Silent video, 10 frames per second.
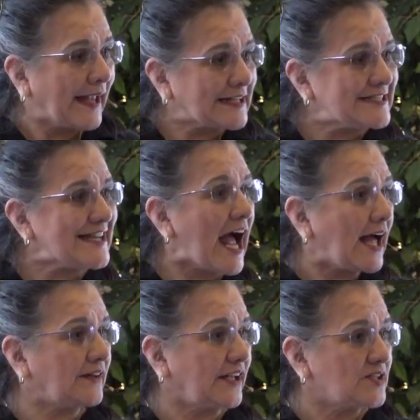
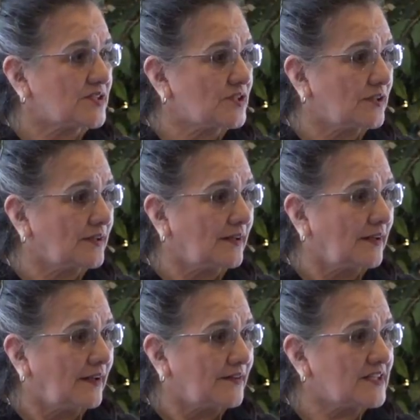acknowledge
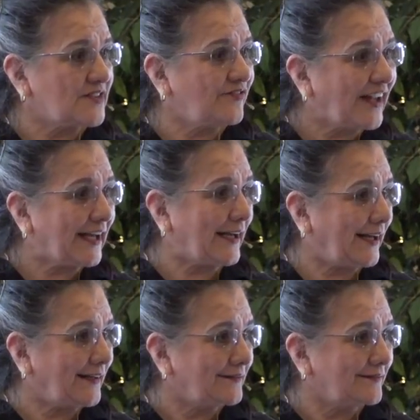the
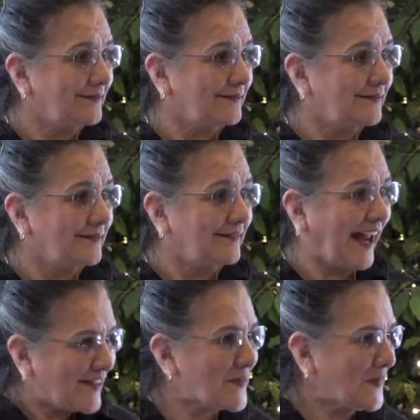divinity
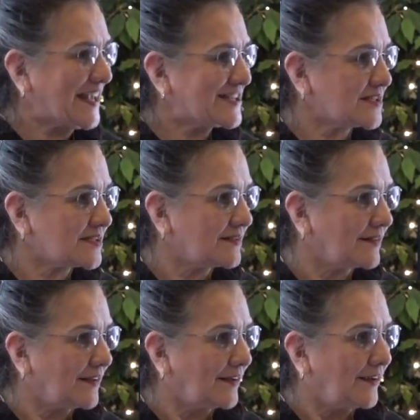and the peace
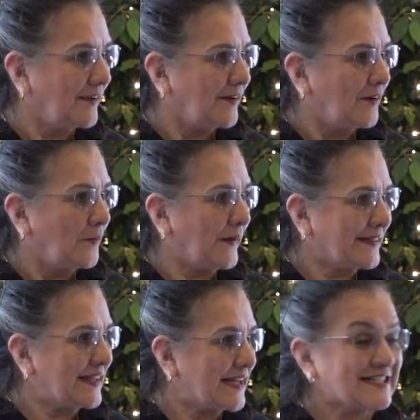
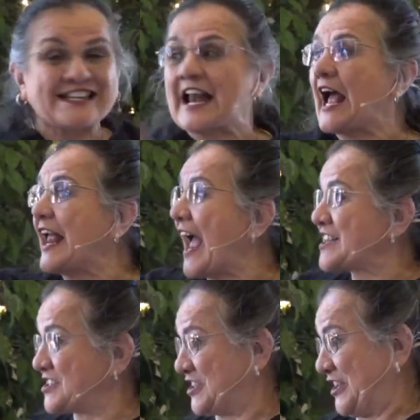within us. And I
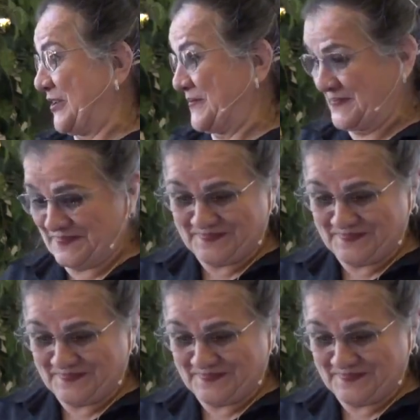ask you,